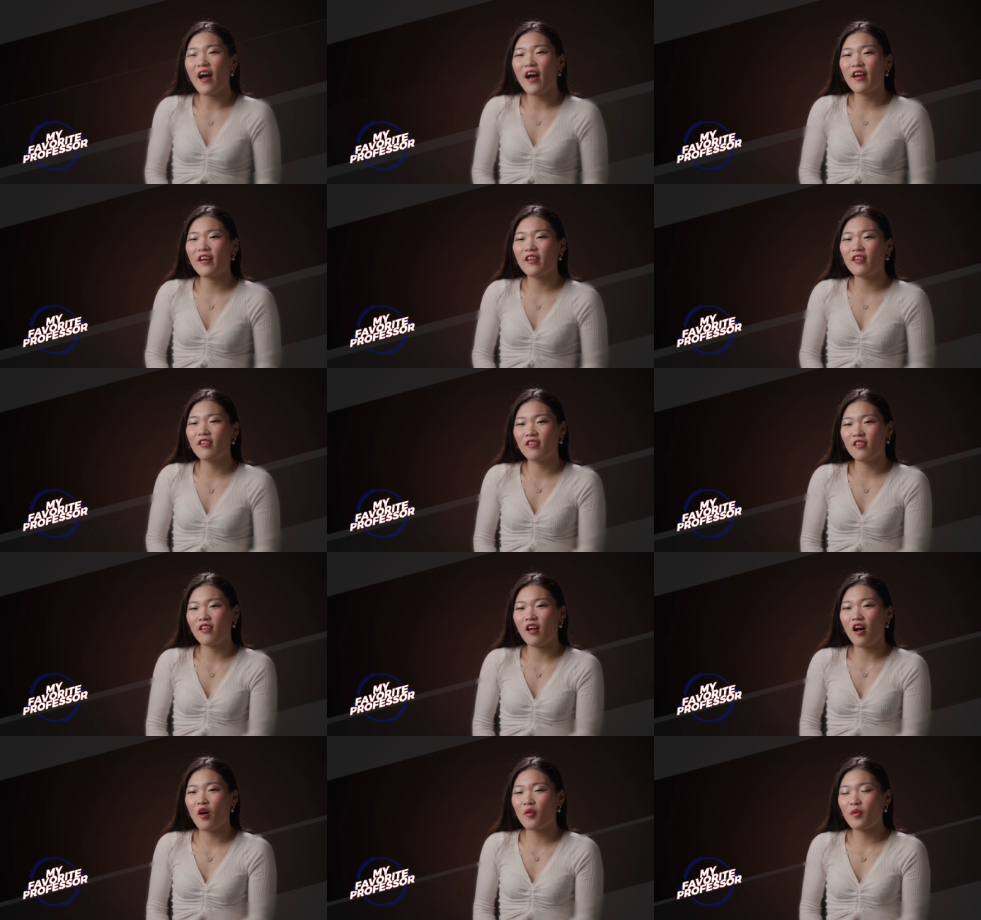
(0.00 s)
I
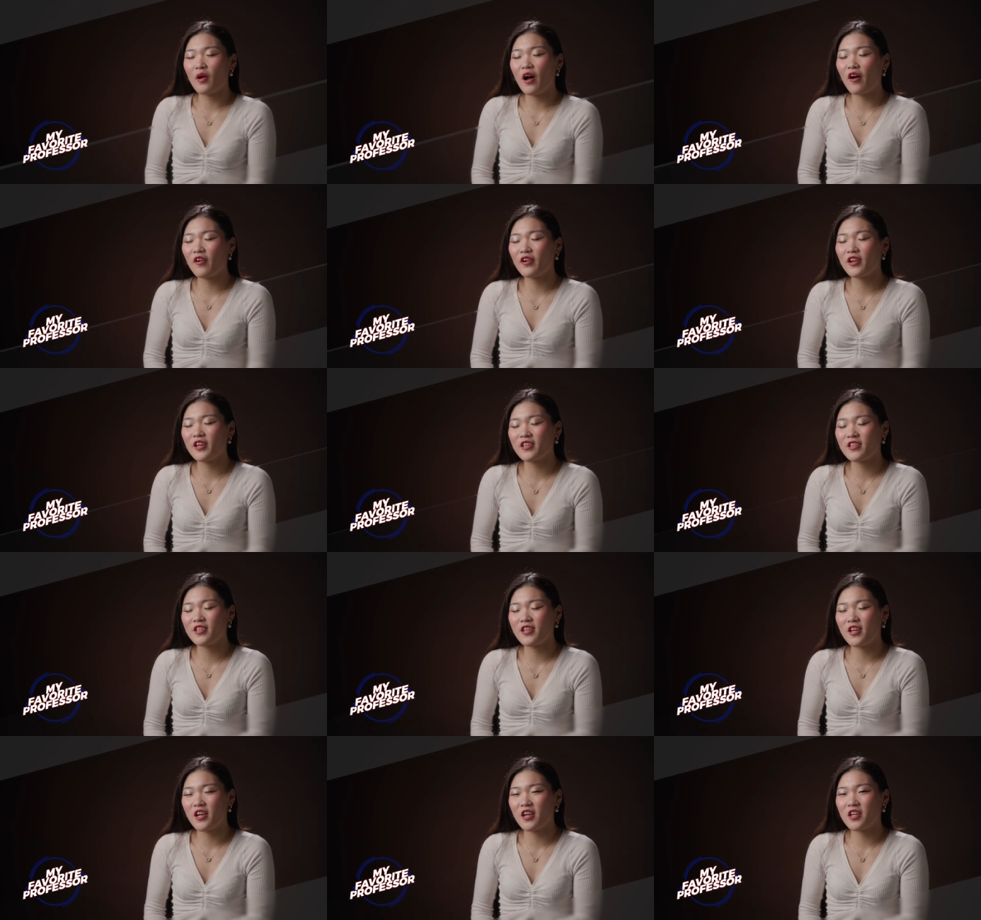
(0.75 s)
love how he
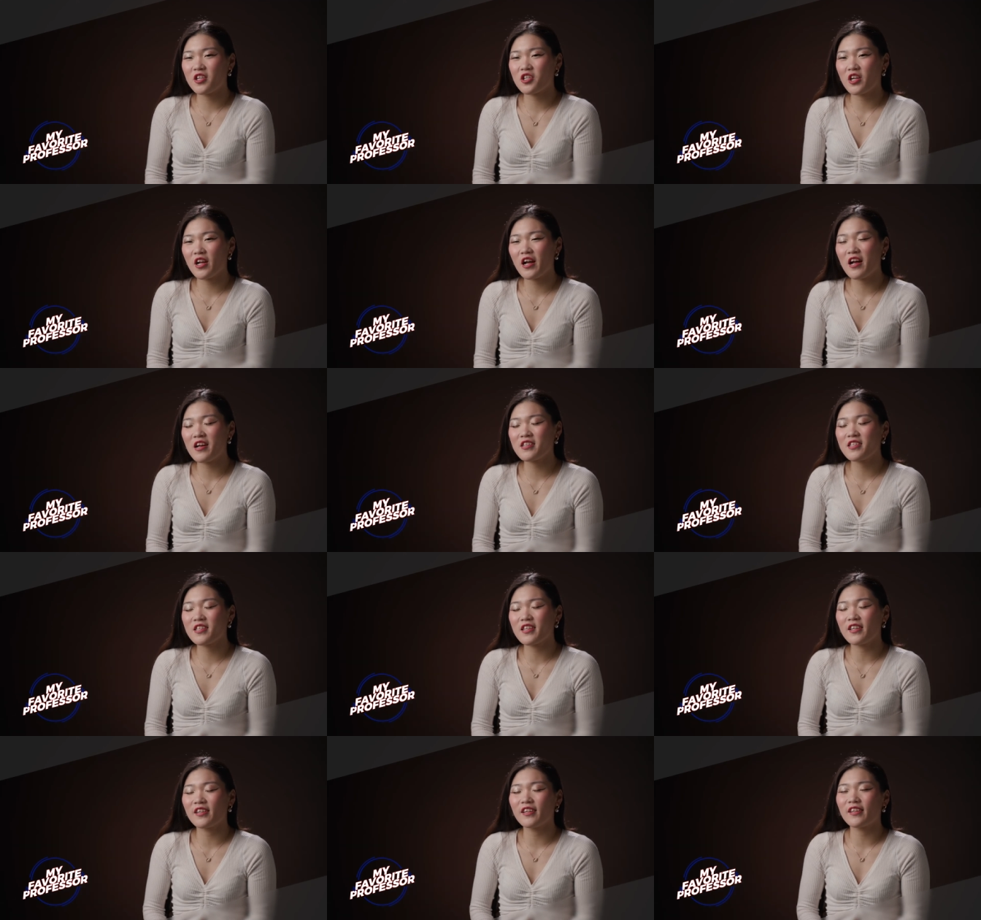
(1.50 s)
teaches
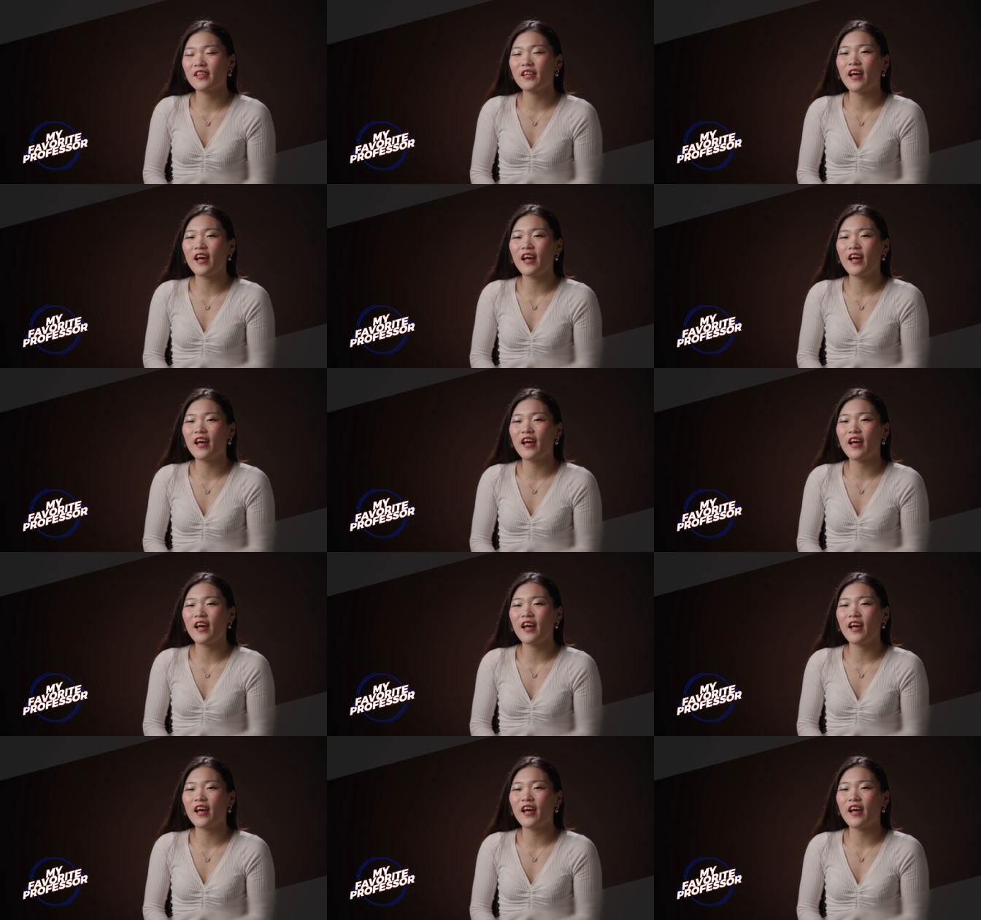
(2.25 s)
us, and then